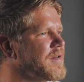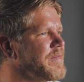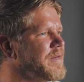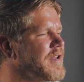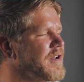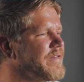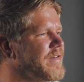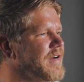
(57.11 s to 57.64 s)
bit
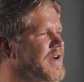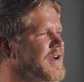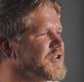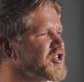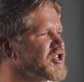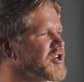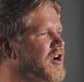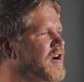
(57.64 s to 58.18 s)
of a
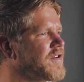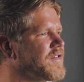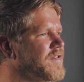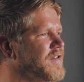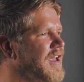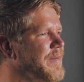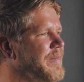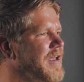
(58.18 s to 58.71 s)
shock to
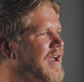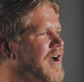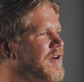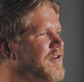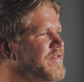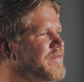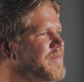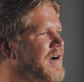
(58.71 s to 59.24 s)
get me out
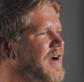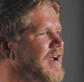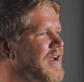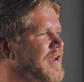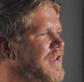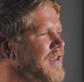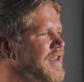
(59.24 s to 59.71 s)
of my